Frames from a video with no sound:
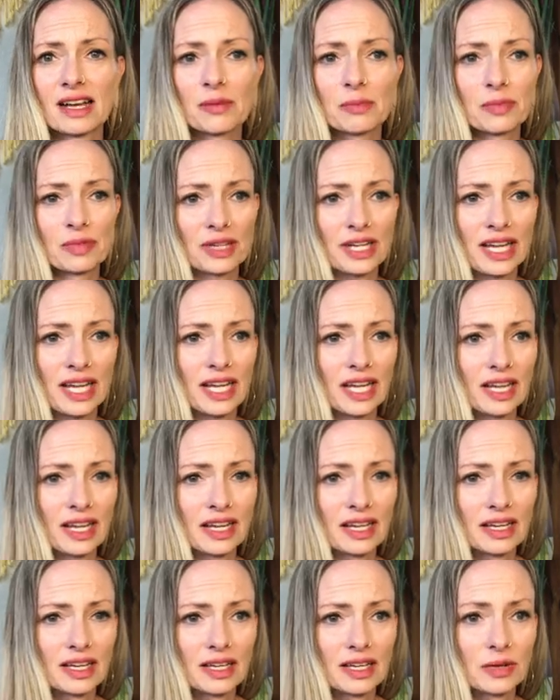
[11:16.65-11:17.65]
upbringing,
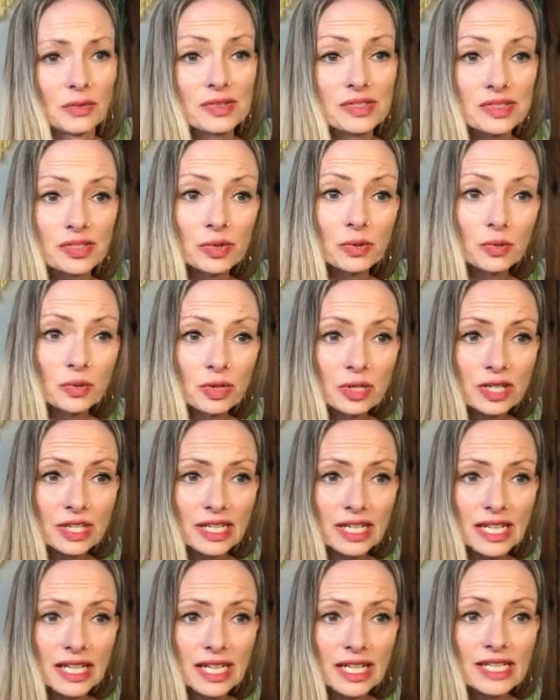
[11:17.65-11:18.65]
was to
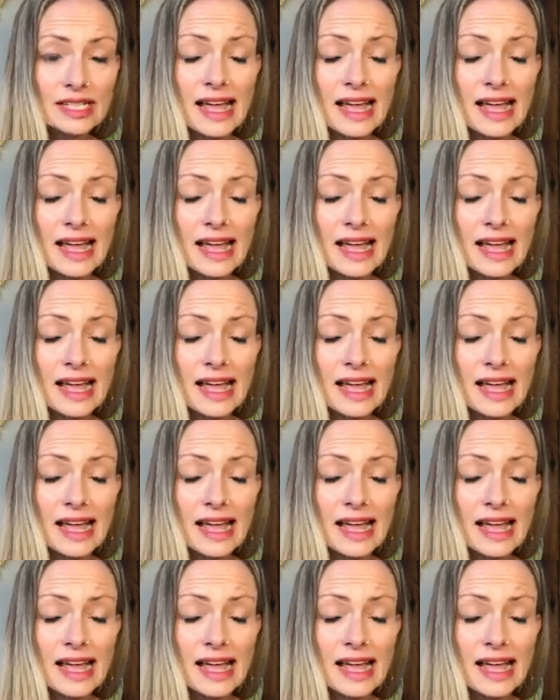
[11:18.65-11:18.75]
worry.